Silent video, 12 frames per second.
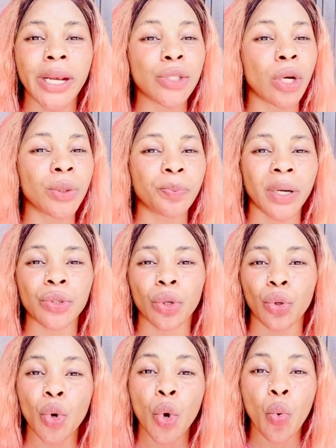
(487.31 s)
It all depends
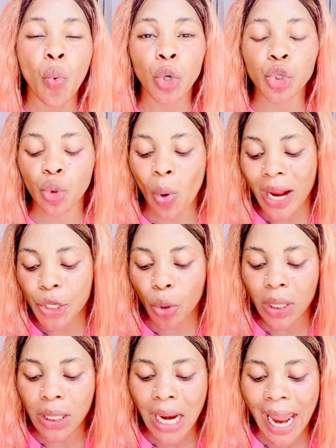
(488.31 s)
on what you
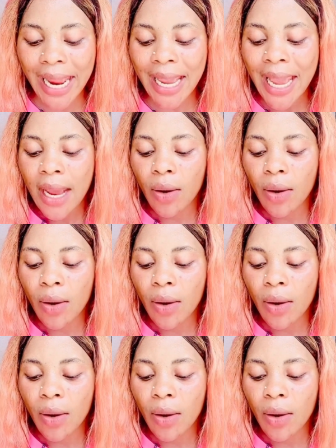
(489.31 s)
actually like.